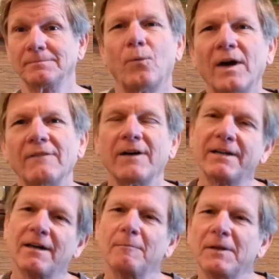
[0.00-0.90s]
Why have
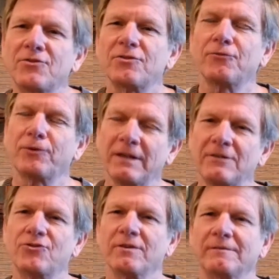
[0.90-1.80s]
I not mentioned
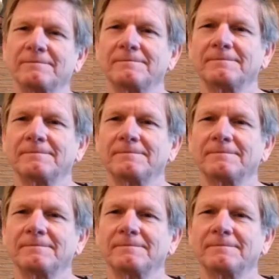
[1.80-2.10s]
religion?